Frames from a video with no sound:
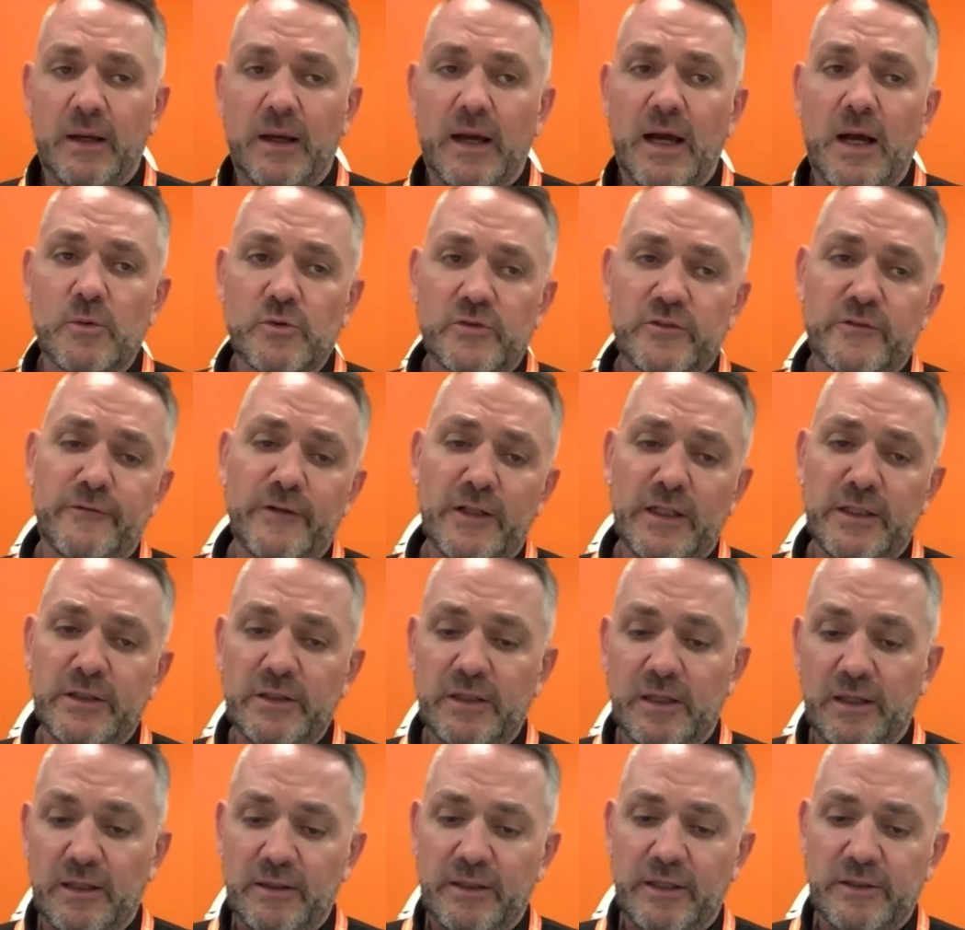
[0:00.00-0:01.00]
I was
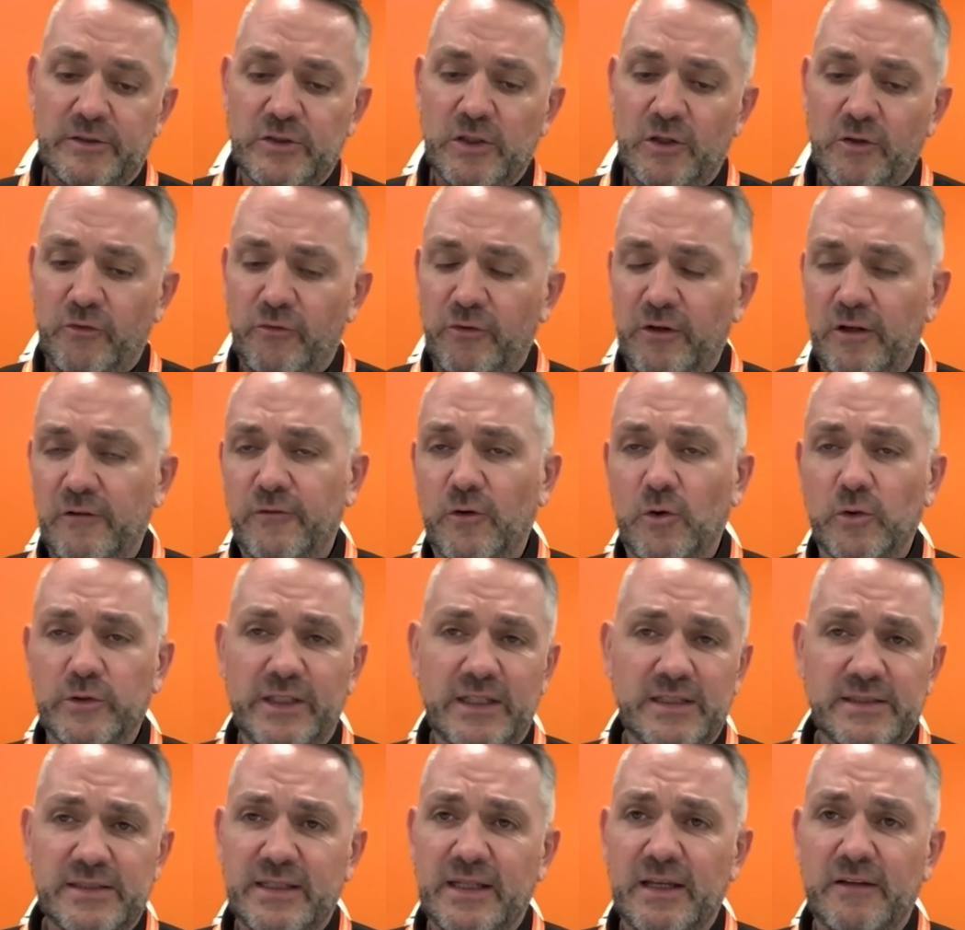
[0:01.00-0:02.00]
filling, it took 3 or 4
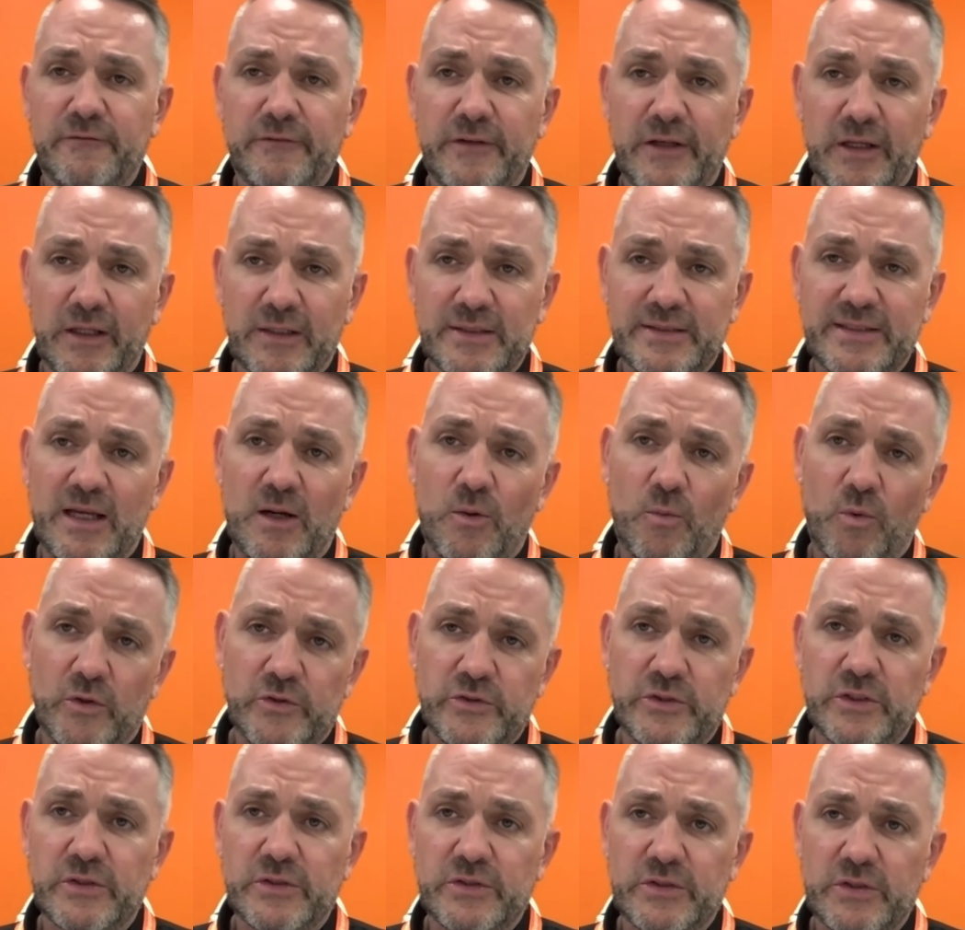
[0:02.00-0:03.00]
days to get vehicles out
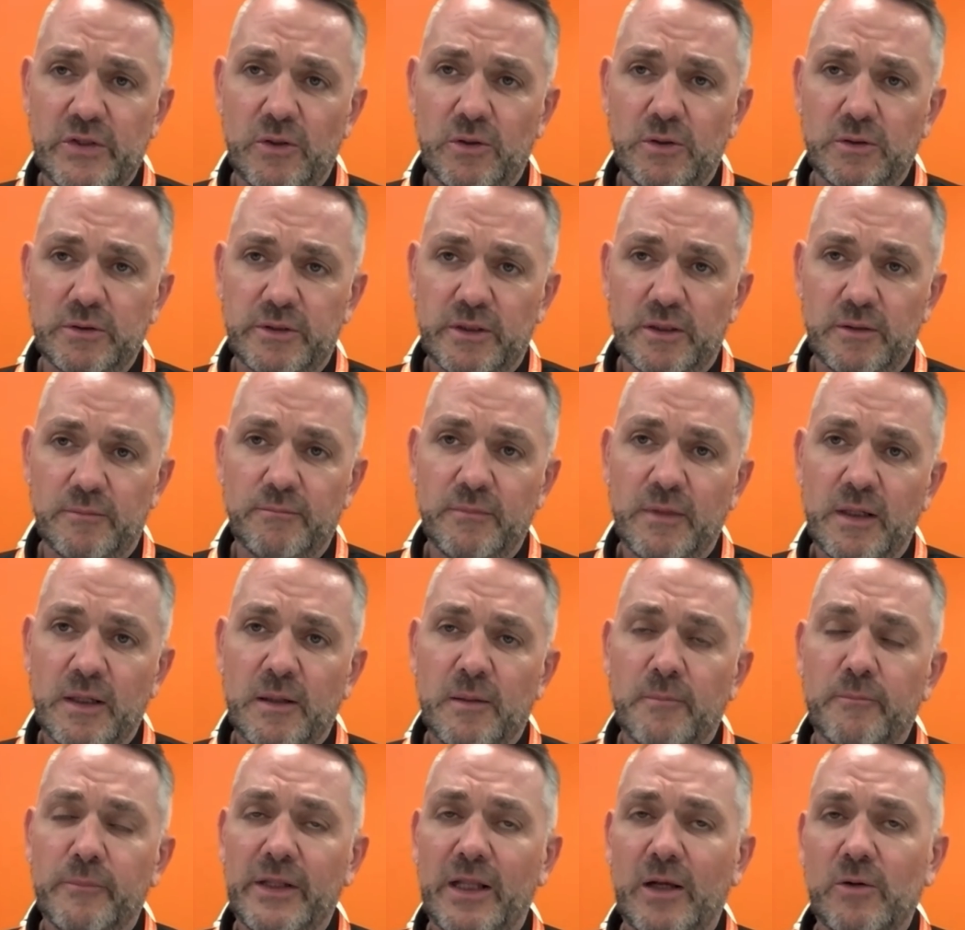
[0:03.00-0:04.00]
once you'd sold them,
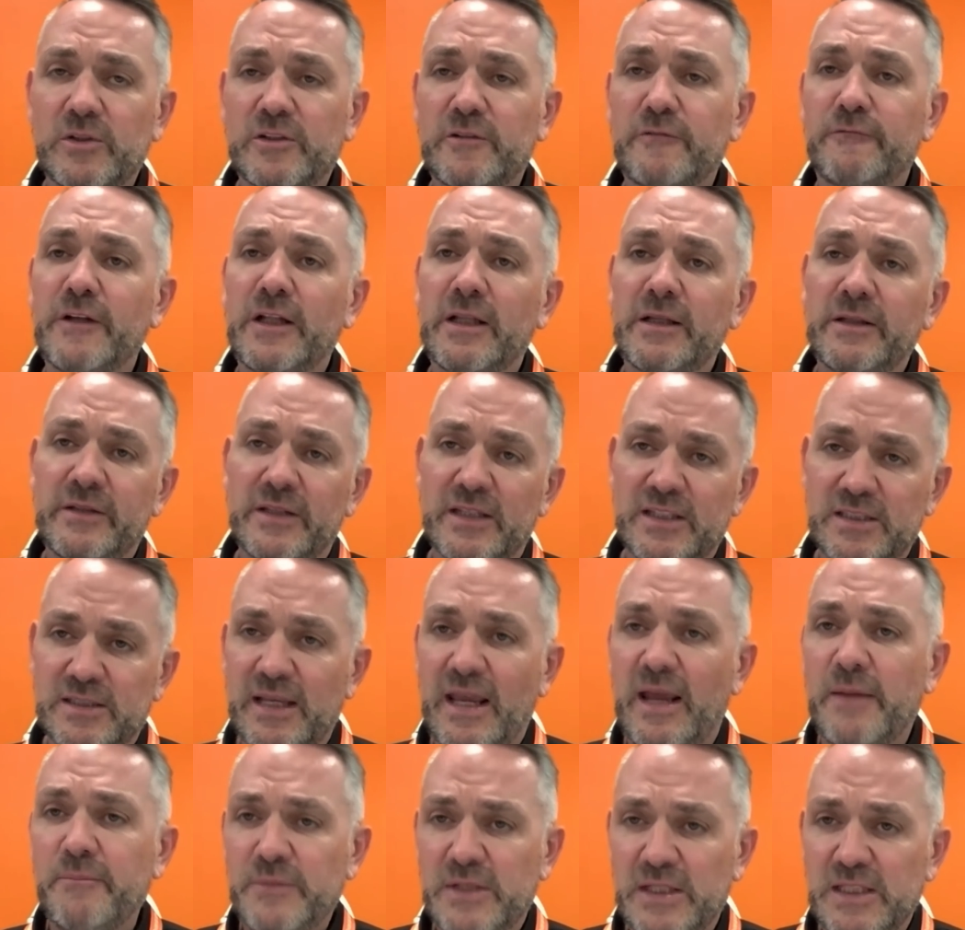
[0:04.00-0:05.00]
but I was filling this
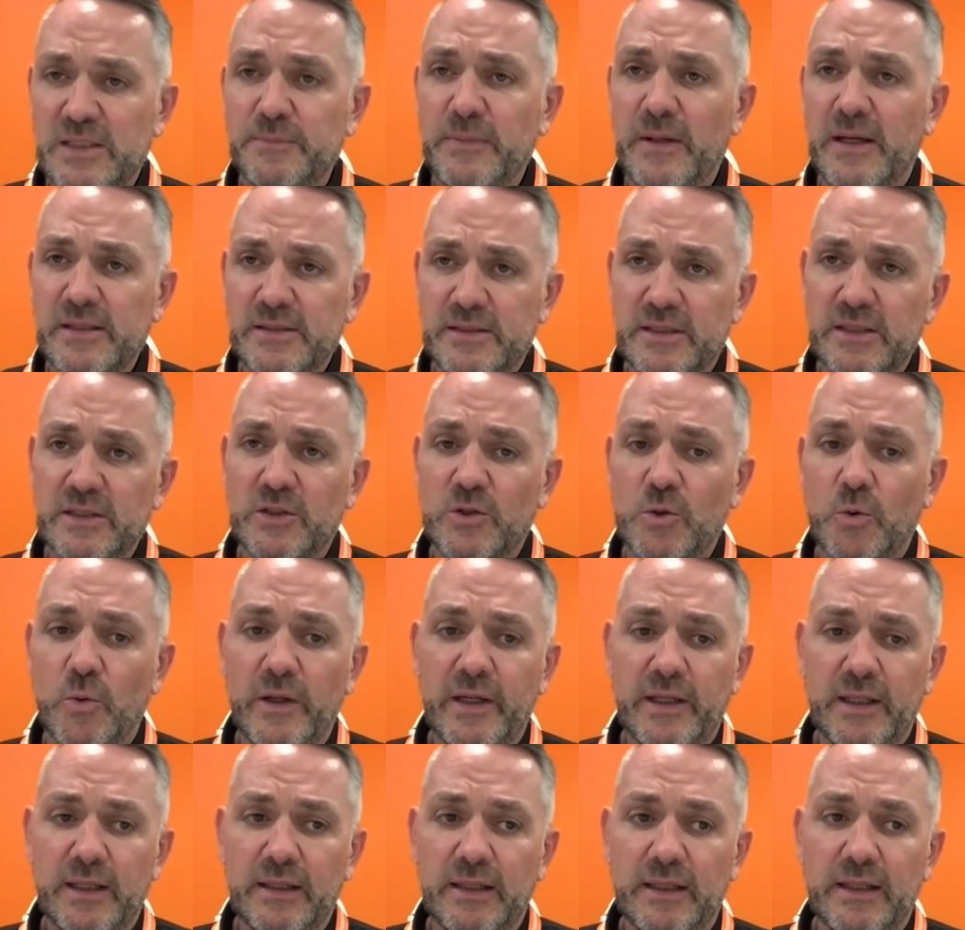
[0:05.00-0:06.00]
empty spaces
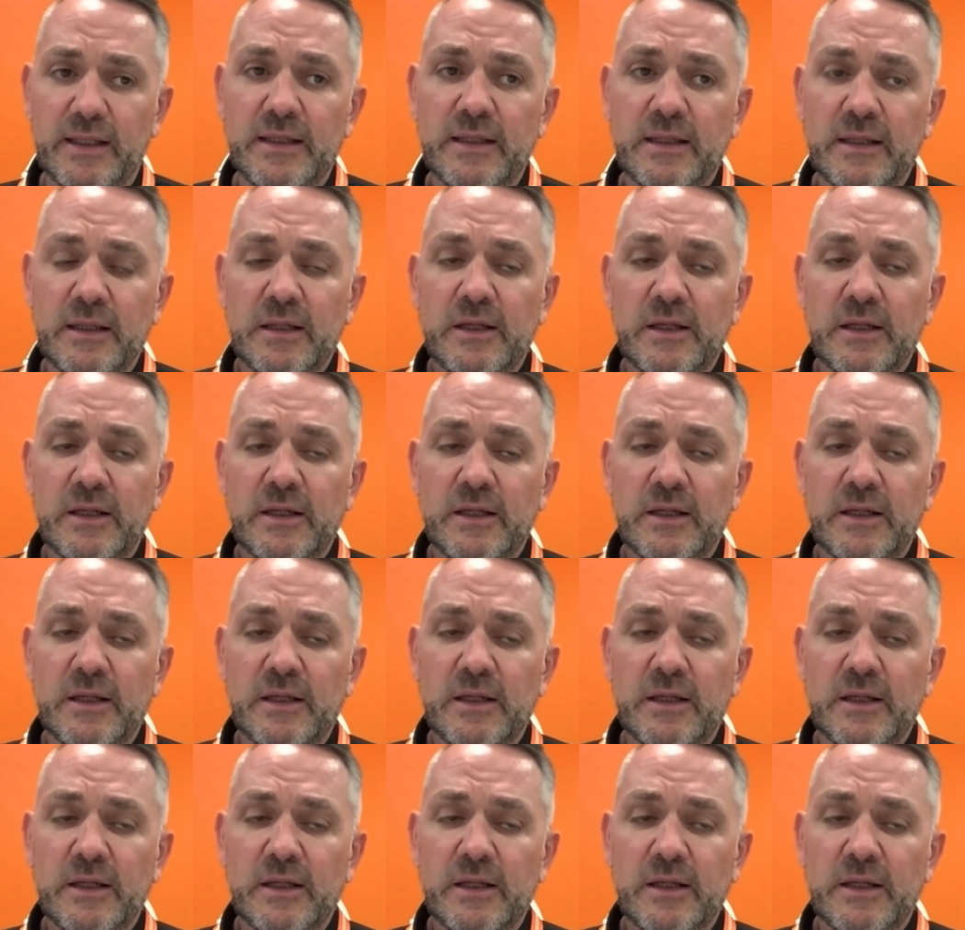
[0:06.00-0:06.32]
quickly.